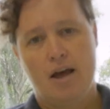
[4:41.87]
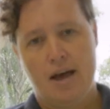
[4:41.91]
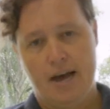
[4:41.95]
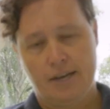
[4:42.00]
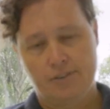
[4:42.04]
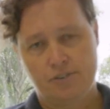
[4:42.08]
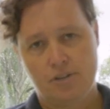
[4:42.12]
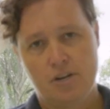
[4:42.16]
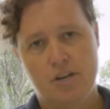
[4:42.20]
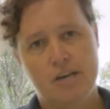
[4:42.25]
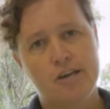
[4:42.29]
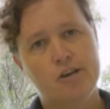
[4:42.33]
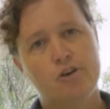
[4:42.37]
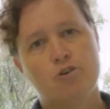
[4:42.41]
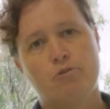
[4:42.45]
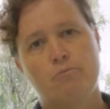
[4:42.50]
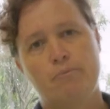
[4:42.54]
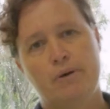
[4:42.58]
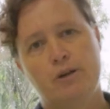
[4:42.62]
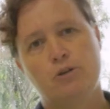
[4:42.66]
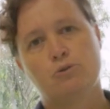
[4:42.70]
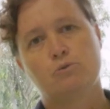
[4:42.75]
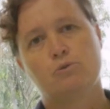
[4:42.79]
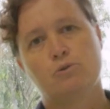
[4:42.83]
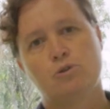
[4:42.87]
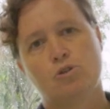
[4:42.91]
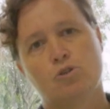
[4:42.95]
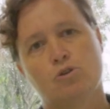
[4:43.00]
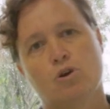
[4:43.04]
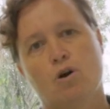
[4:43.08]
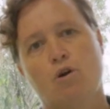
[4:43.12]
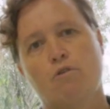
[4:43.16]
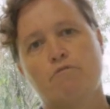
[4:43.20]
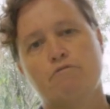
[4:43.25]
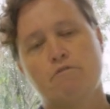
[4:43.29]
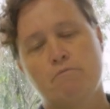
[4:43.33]
as an incremental
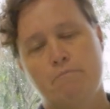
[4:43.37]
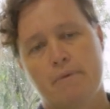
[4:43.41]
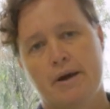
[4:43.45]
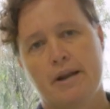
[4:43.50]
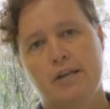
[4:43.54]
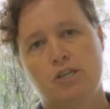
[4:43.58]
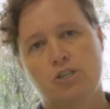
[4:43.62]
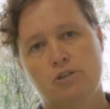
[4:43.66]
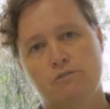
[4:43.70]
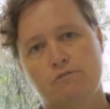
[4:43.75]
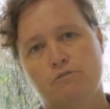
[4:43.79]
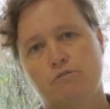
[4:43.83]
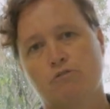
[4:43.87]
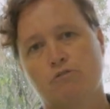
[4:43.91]
control for managing